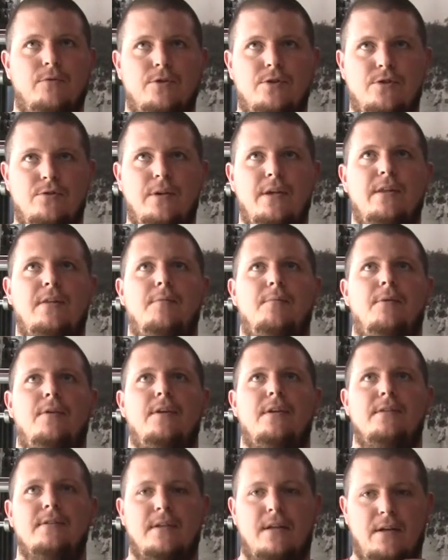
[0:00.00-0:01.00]
more strength
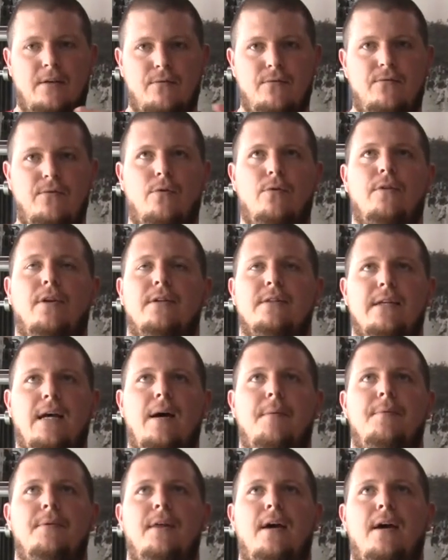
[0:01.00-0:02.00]
abilities that kind of fold on
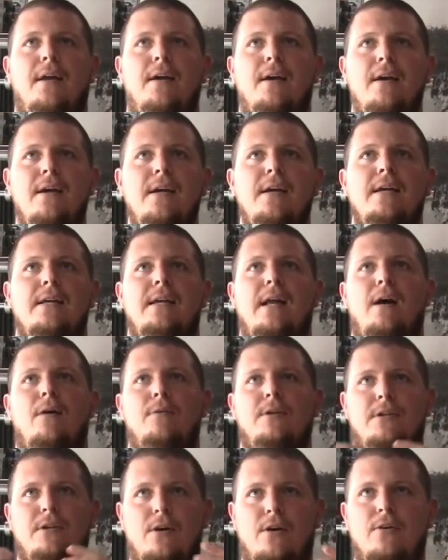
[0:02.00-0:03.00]
top of that.
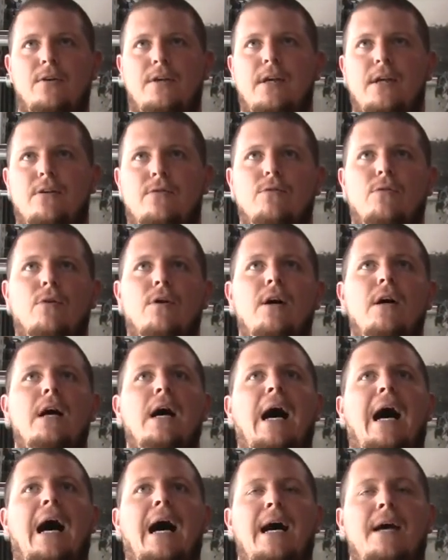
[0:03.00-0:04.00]
Now we can go, okay, cool,
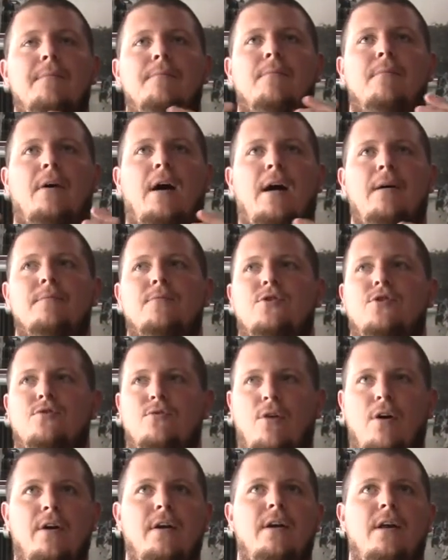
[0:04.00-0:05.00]
I'm
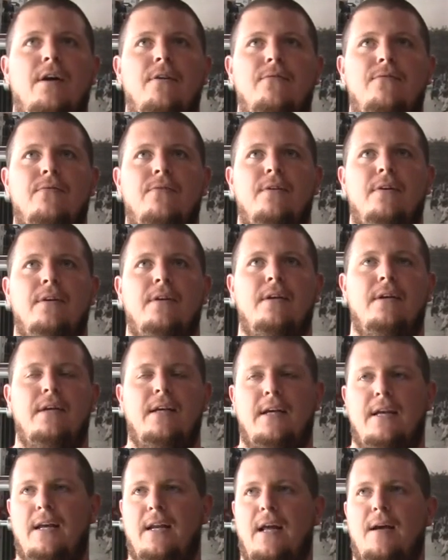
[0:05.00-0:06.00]
strong enough,
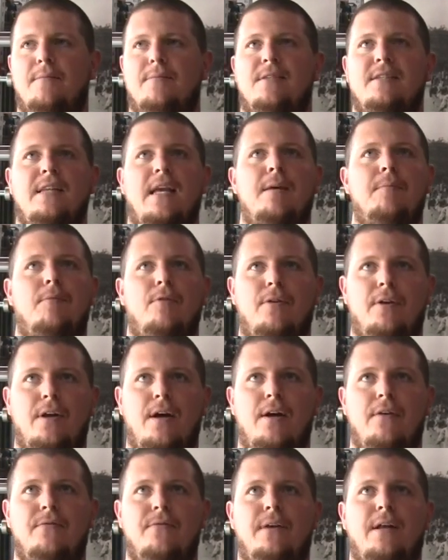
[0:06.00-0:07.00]
and I'm stable
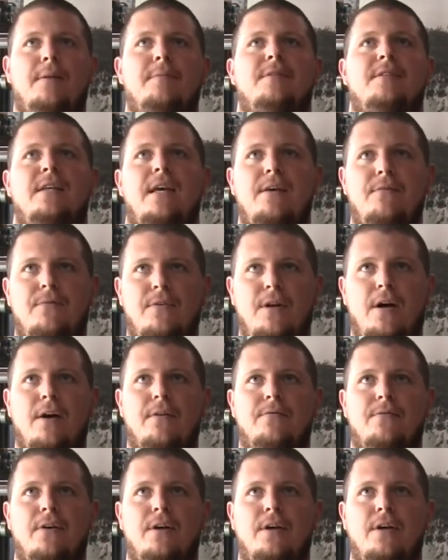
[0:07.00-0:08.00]
enough, and I'm safe
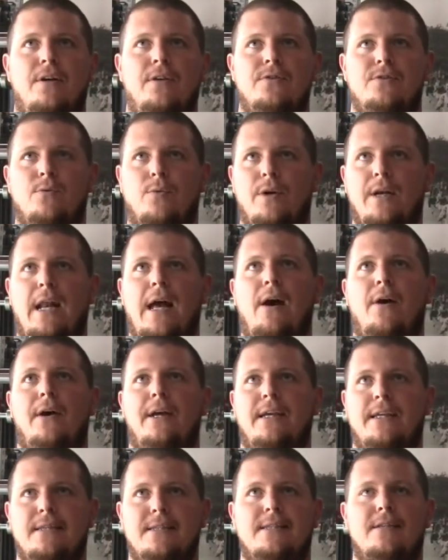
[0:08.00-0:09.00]
enough to where now
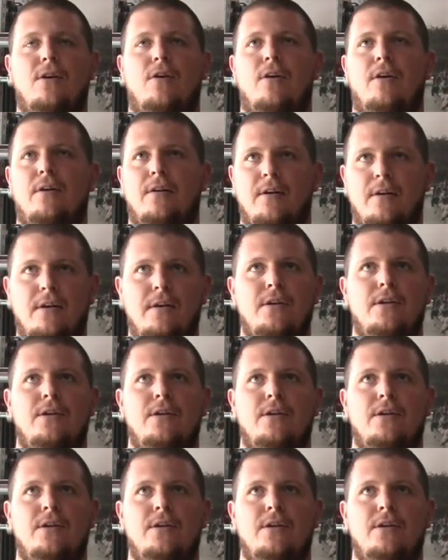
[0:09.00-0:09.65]
I can start